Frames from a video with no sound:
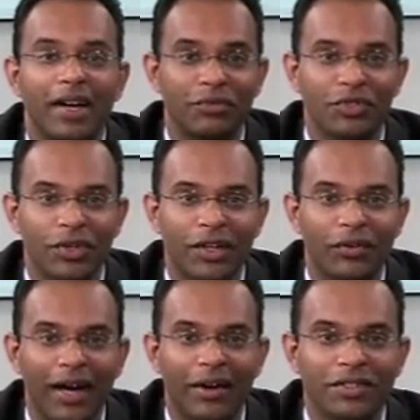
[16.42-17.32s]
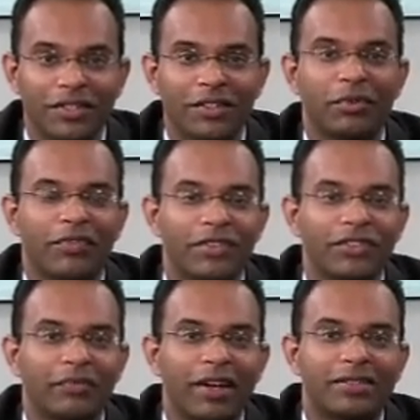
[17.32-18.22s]
I'm Sunil V, Assistant Professor
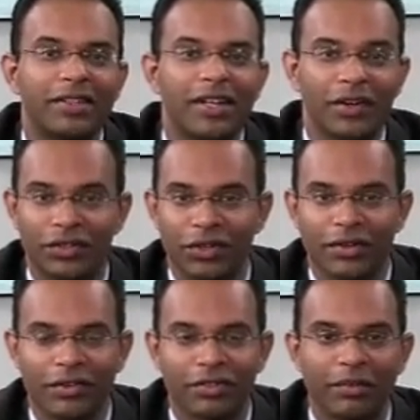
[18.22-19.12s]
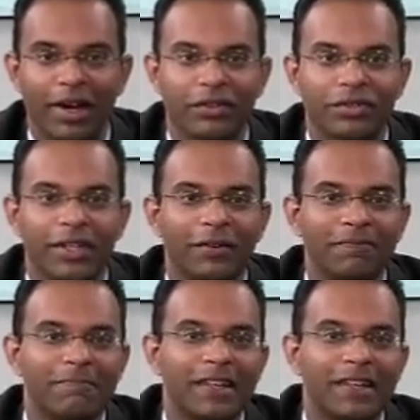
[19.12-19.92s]
of Medicine here at Duke University Medical Center.